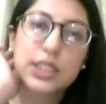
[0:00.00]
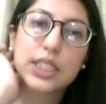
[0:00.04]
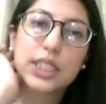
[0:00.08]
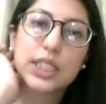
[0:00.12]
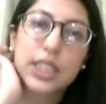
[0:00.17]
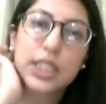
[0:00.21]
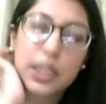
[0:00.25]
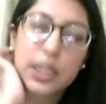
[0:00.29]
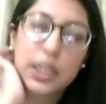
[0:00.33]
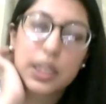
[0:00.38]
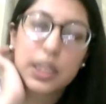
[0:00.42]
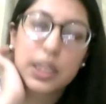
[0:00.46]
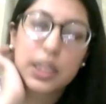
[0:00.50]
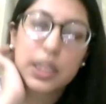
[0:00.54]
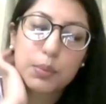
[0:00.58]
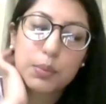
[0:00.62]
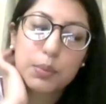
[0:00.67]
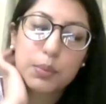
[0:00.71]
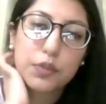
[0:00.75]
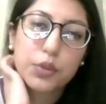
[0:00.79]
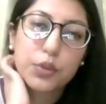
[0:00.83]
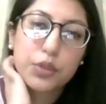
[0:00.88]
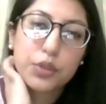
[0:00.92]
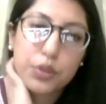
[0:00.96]
at Buffalo,
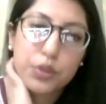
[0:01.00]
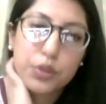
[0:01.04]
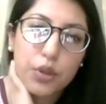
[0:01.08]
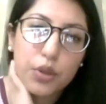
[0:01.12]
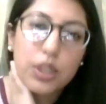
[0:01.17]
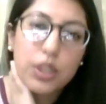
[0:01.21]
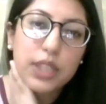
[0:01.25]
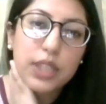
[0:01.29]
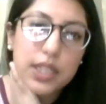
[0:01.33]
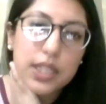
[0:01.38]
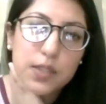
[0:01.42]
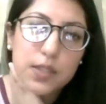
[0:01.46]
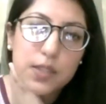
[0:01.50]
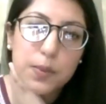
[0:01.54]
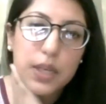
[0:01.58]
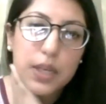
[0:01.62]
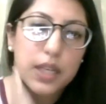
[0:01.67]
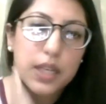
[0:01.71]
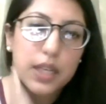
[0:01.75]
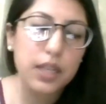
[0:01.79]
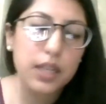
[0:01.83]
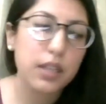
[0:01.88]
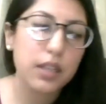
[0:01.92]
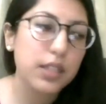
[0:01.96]
New York. That's
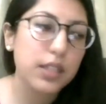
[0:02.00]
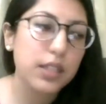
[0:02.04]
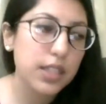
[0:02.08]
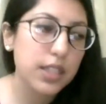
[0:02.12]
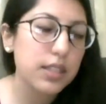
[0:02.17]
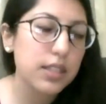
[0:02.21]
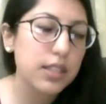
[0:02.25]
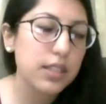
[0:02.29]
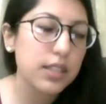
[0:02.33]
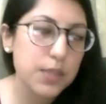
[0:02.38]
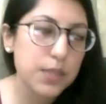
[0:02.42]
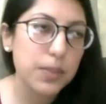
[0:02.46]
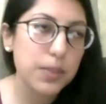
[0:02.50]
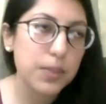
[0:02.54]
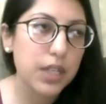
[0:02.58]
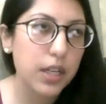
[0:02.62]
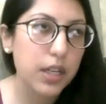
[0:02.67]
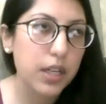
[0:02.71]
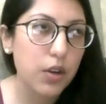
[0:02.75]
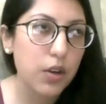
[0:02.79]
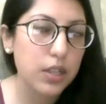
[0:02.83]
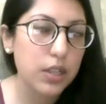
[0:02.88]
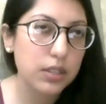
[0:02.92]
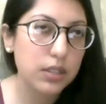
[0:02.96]
where I
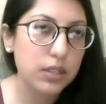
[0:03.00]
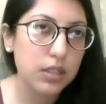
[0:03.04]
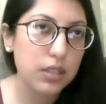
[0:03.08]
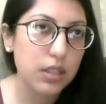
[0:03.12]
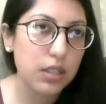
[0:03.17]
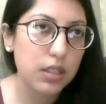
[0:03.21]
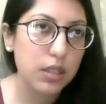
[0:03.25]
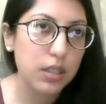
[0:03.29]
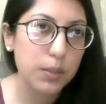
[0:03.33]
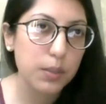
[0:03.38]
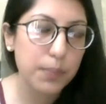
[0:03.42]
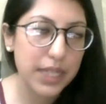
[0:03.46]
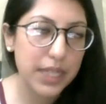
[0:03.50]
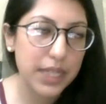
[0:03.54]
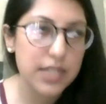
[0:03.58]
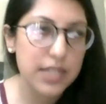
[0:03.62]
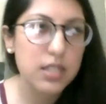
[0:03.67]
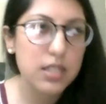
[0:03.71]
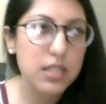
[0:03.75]
got placed